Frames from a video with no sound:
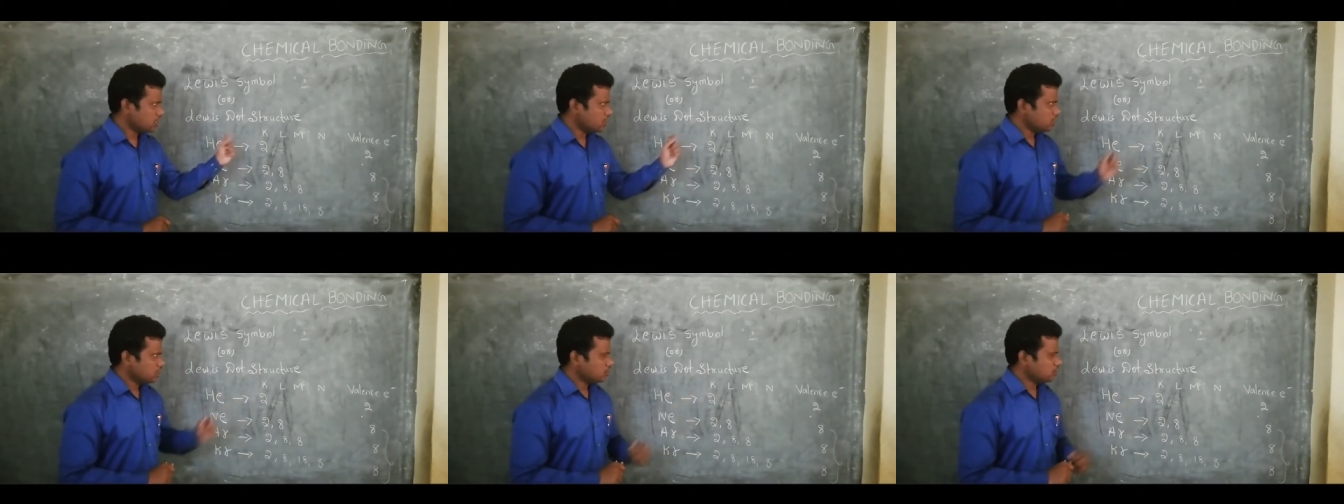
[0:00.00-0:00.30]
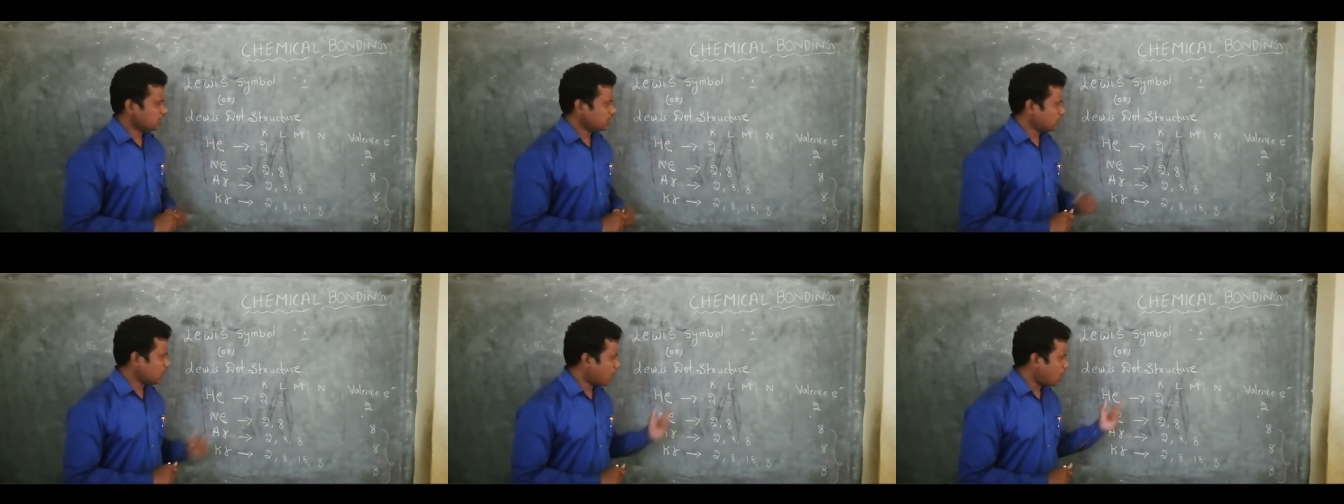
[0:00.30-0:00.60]

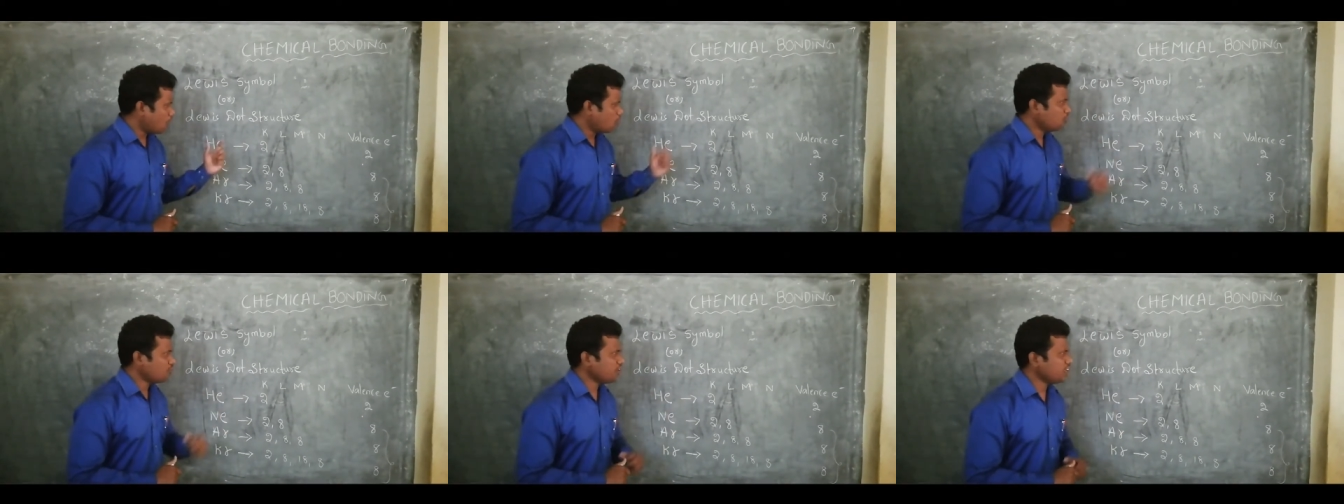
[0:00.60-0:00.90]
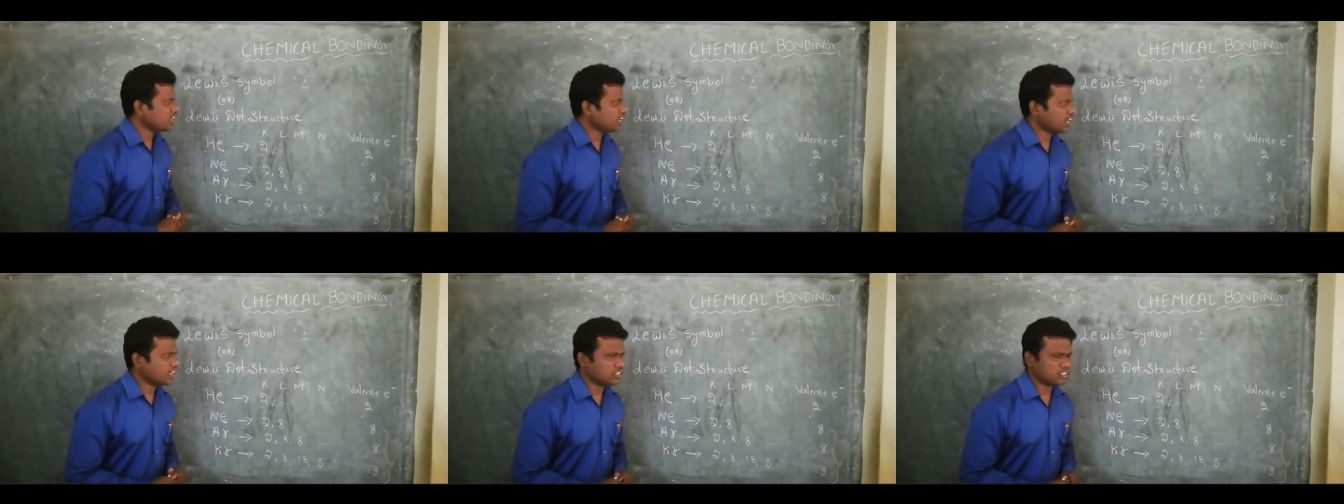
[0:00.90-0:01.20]
then how we
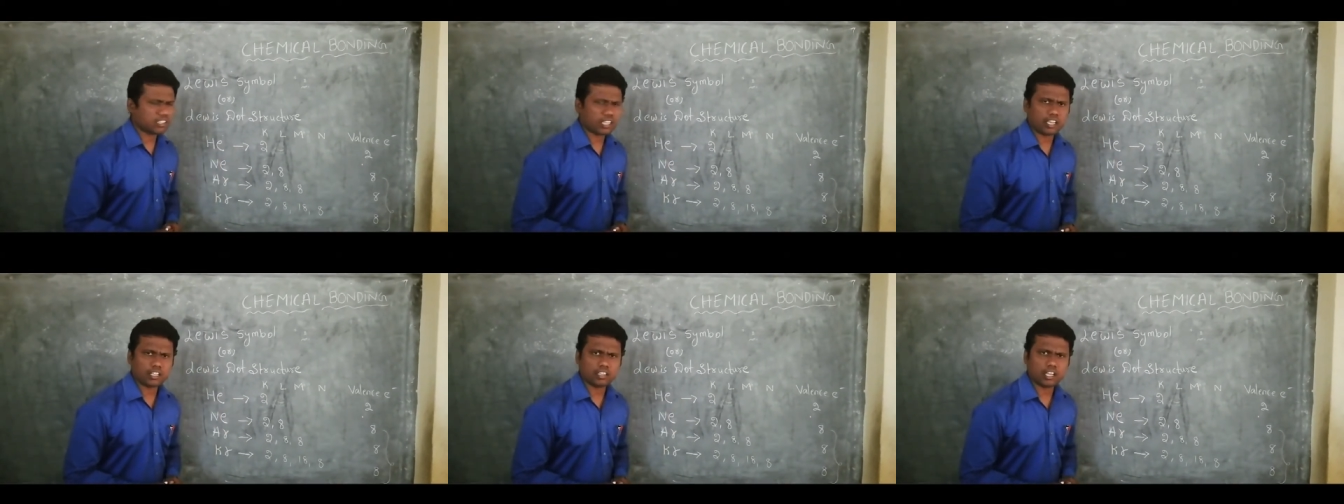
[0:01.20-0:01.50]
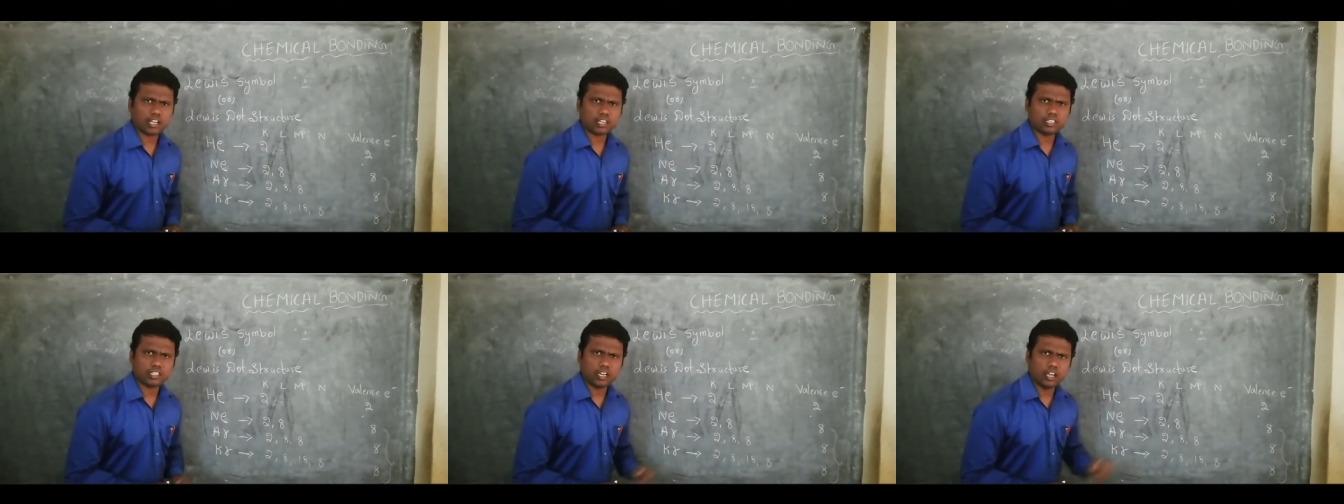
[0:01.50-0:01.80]
can say
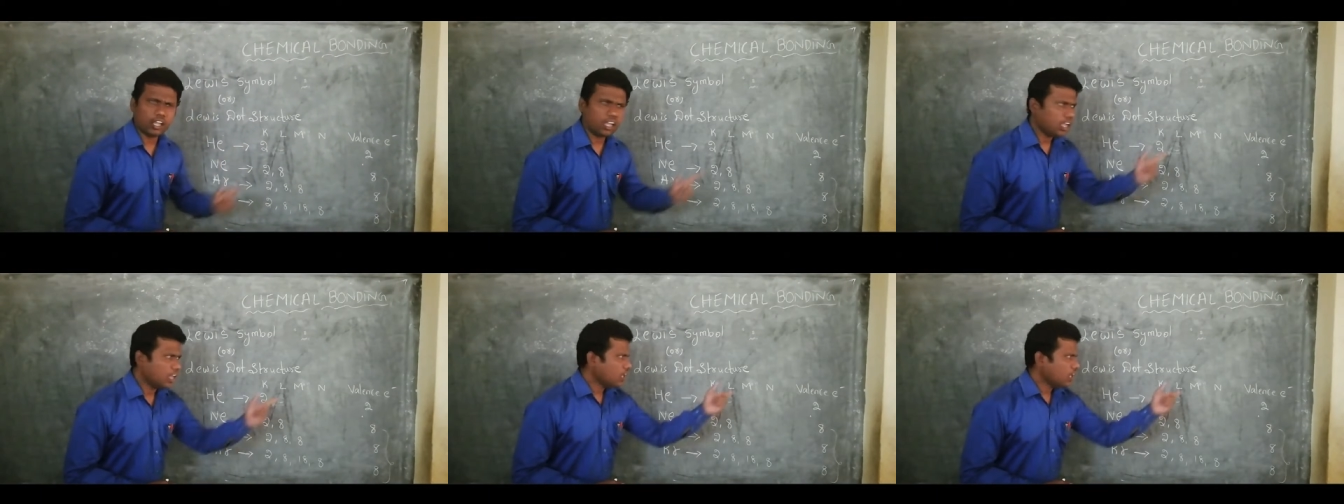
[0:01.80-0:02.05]
that uh,